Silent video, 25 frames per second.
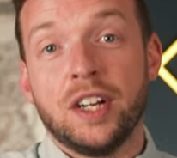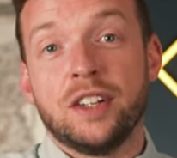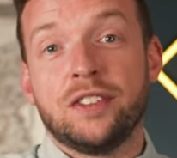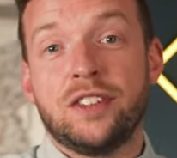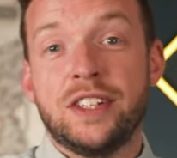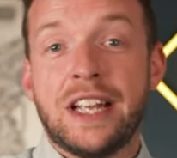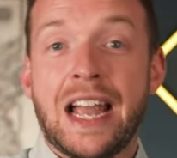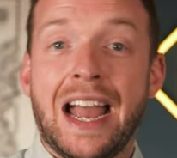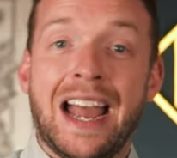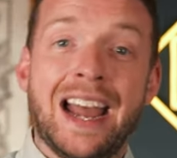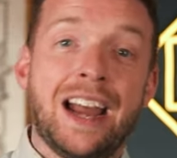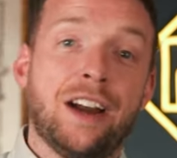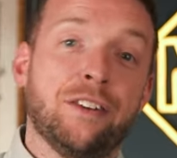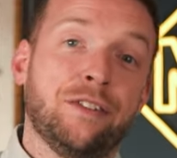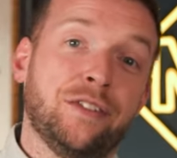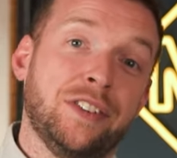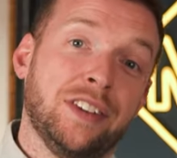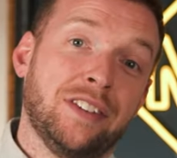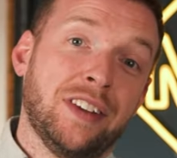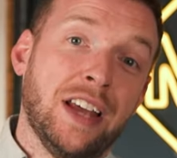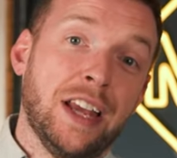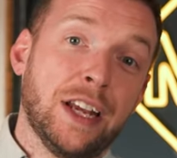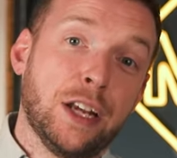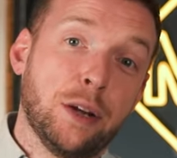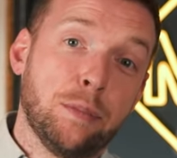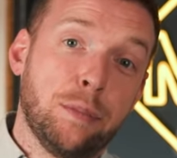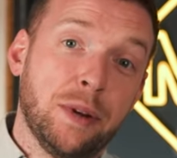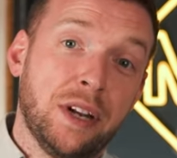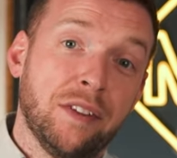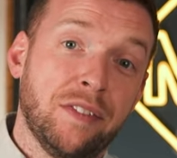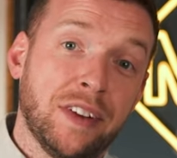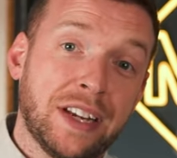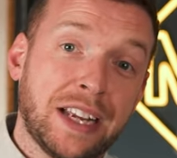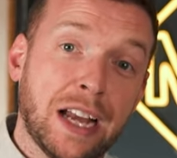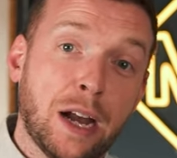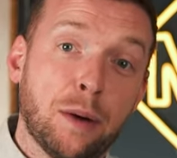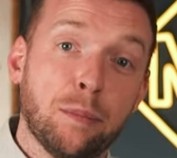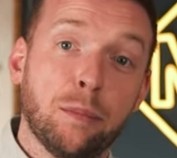So you have to take a bit
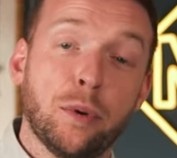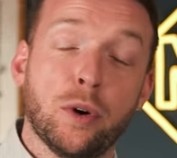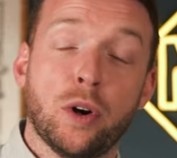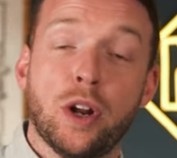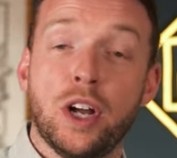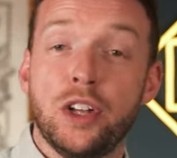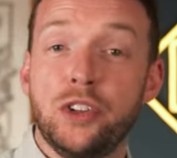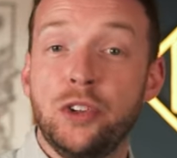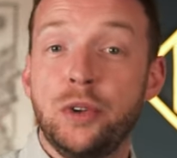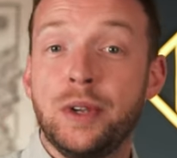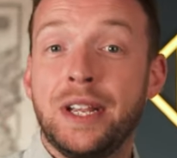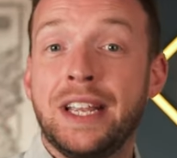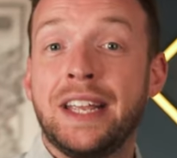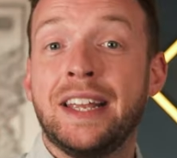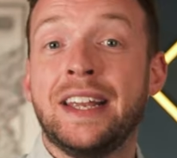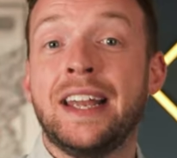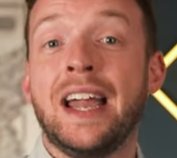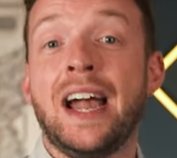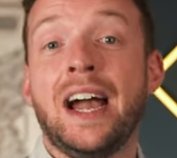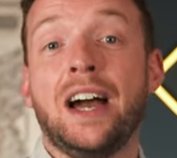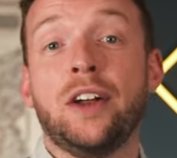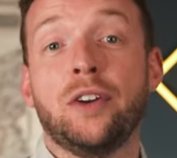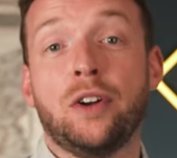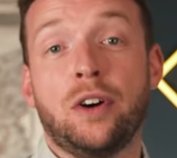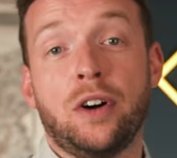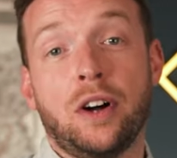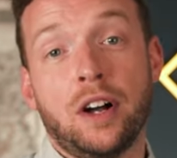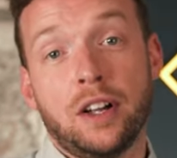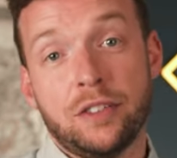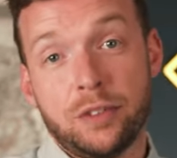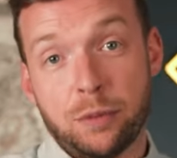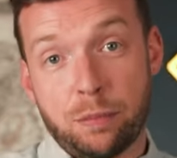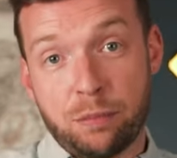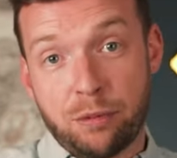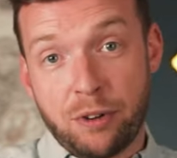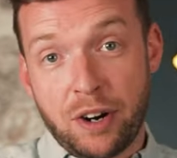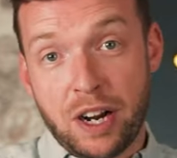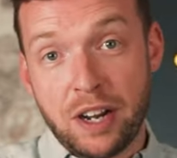of a gamble, and you cannot,
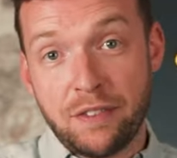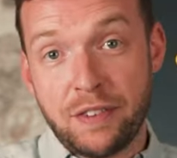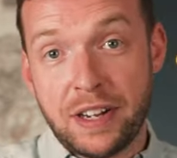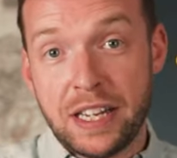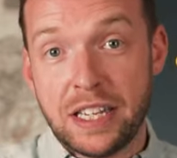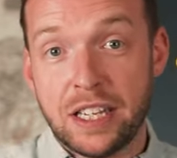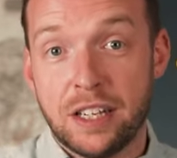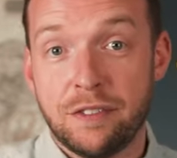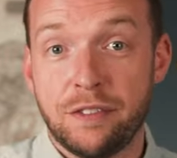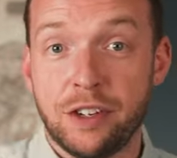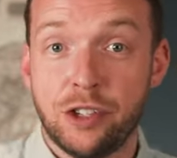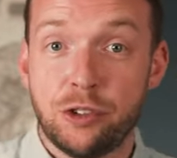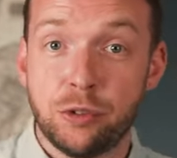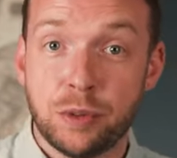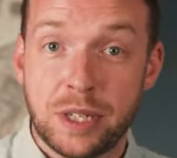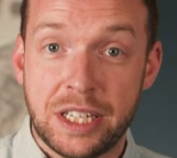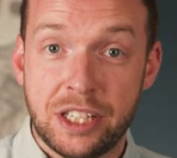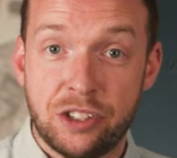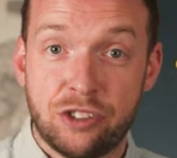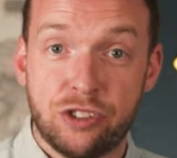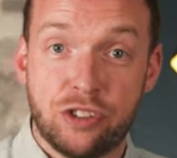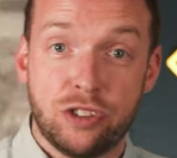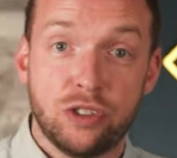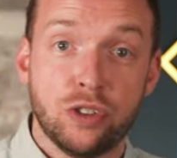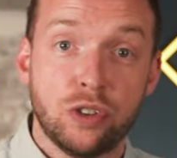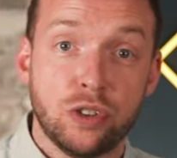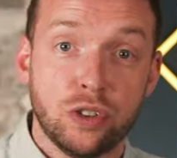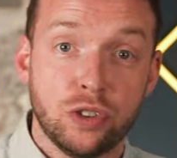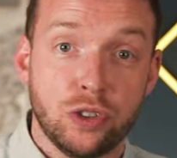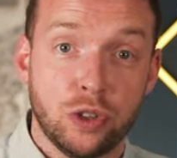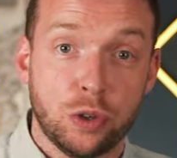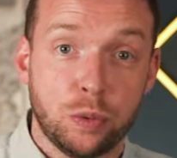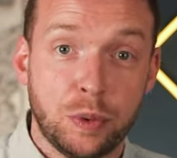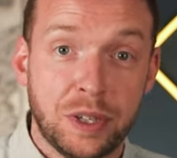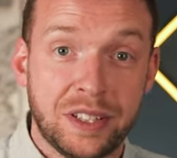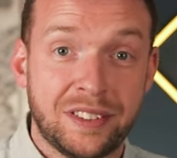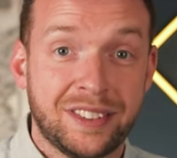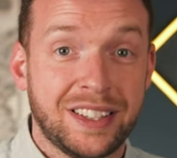as a private individual, insure
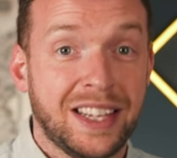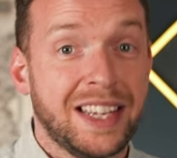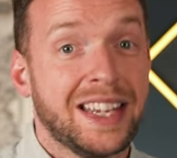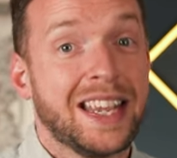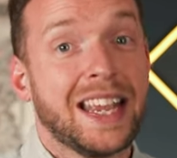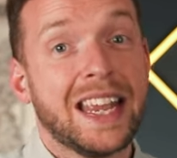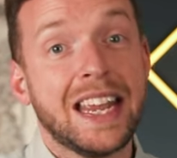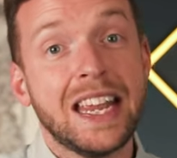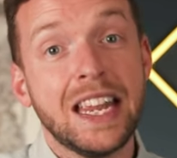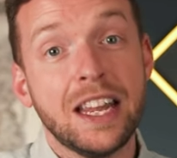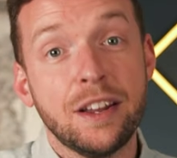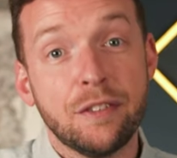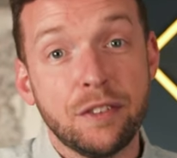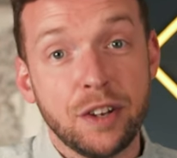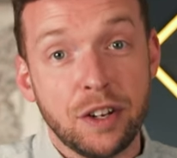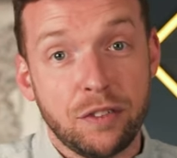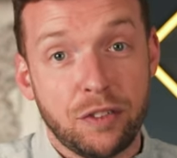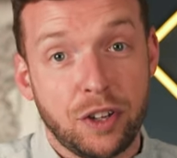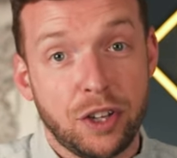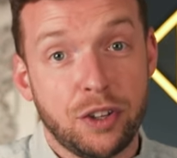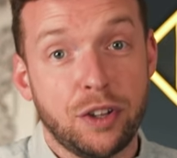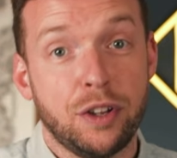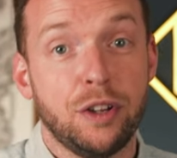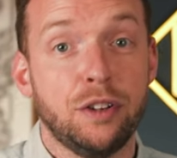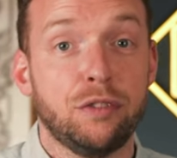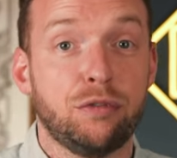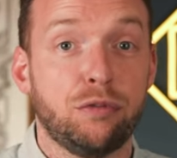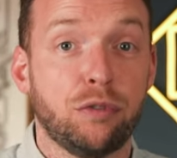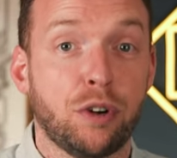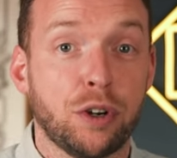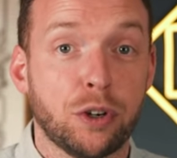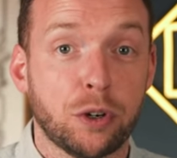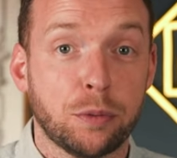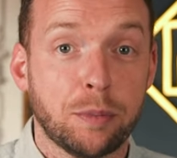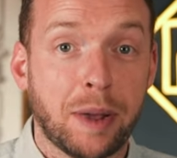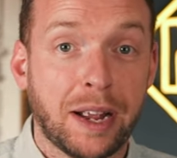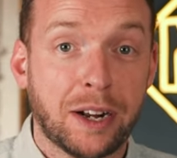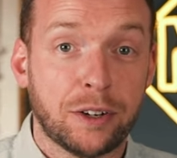your whisky, even if you use
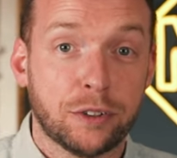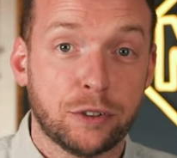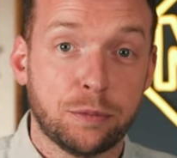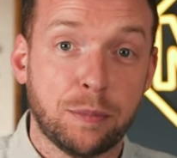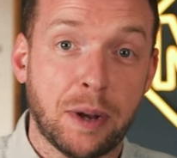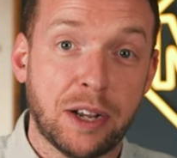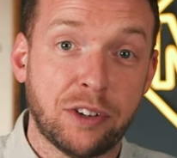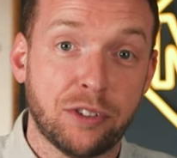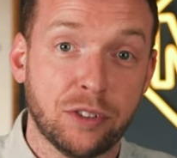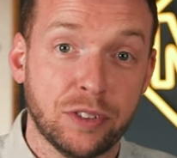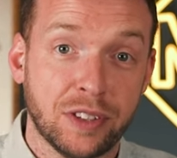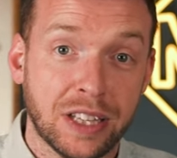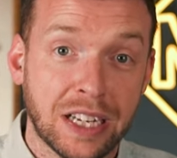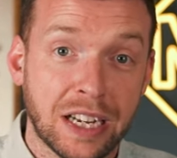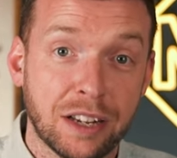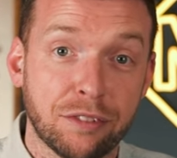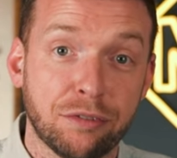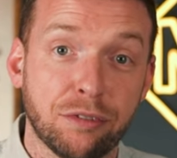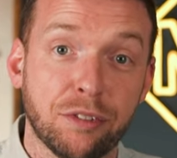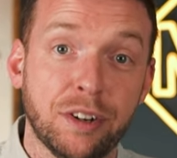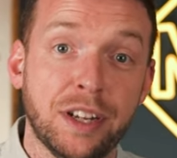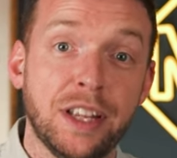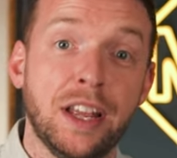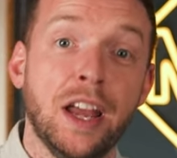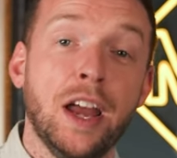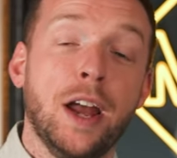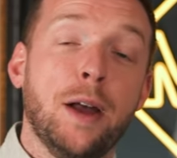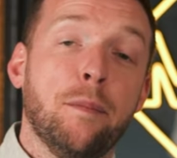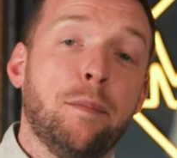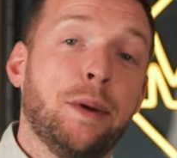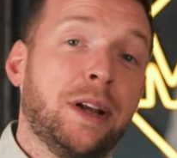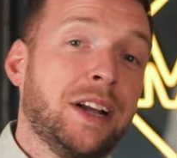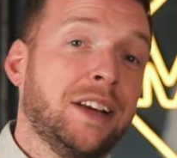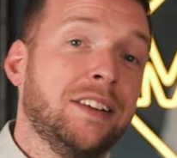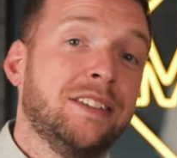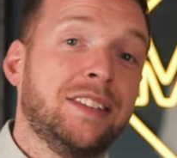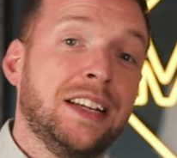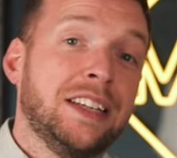Royal Mail Special Delivery,
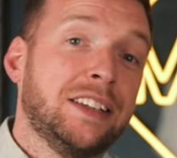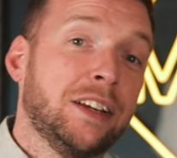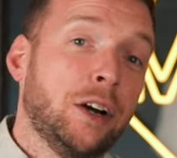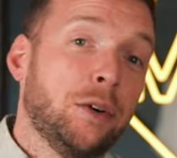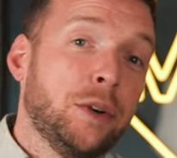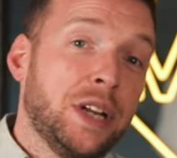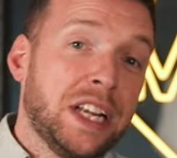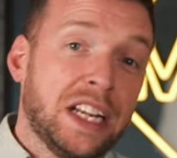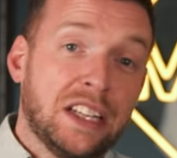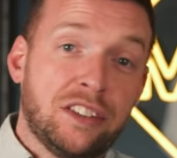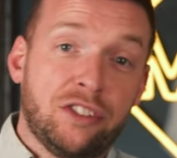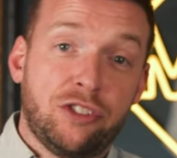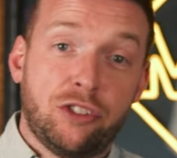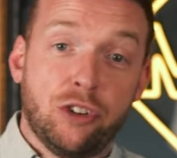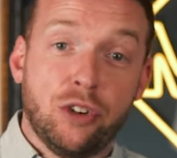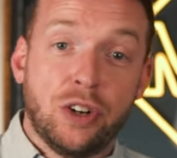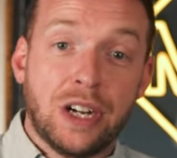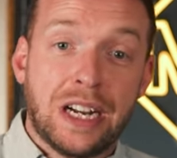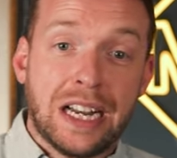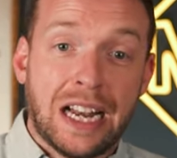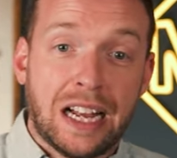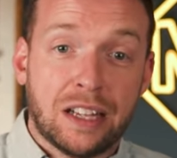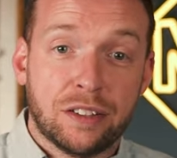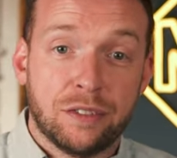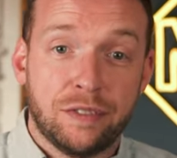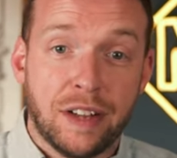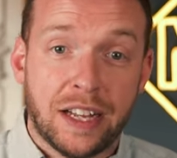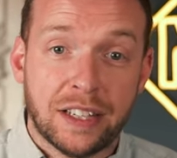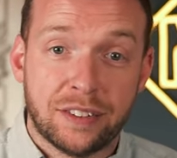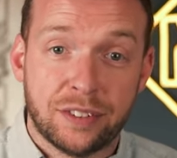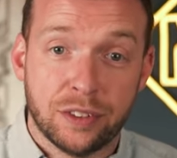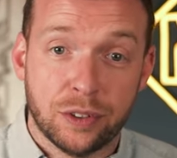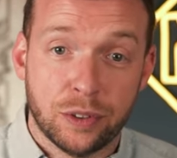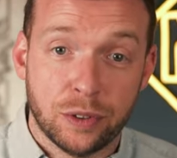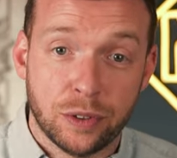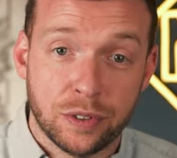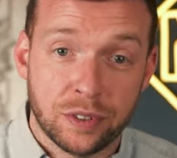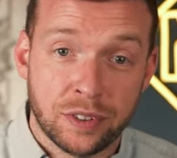because they don't insure glass
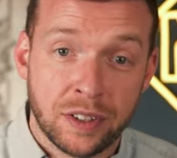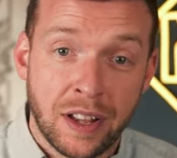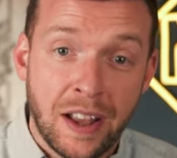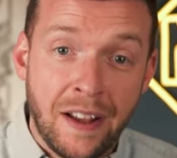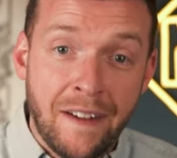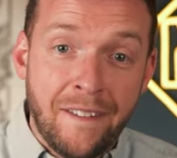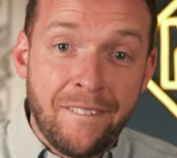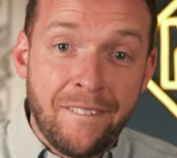vessels.